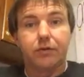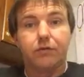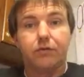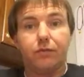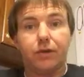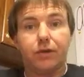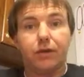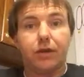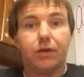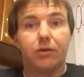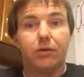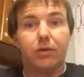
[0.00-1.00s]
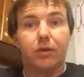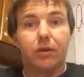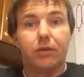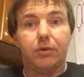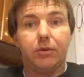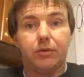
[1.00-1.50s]
you've picked out,
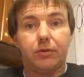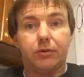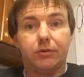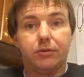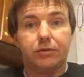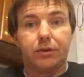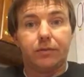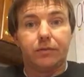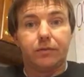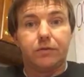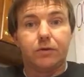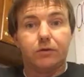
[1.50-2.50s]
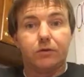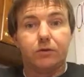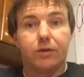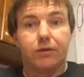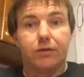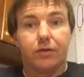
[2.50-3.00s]
but it's also
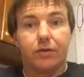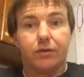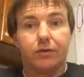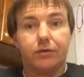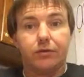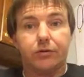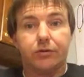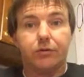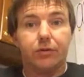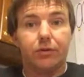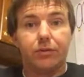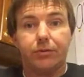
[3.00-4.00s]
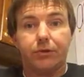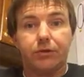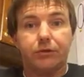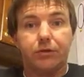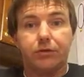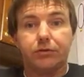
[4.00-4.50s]
going to have a color to it, whether it be
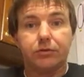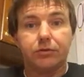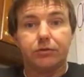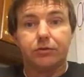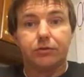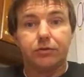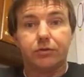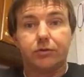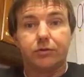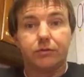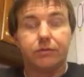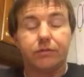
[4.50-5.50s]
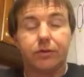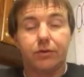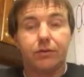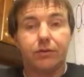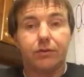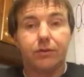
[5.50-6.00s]
chartreuse or, you know,
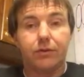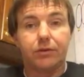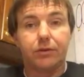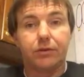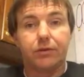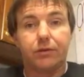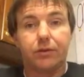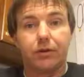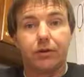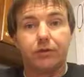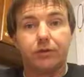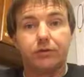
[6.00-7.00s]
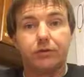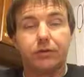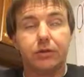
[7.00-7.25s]
they make different colors.